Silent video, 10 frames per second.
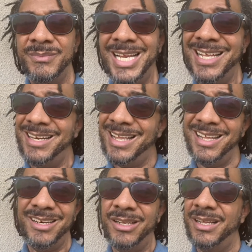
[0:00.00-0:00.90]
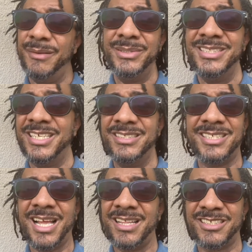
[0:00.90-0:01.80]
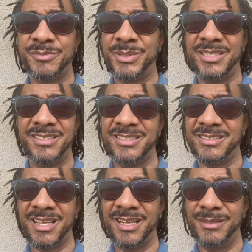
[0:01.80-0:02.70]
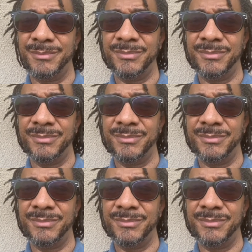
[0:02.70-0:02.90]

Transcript: I, I, I wouldn't say jealous, but they're just like,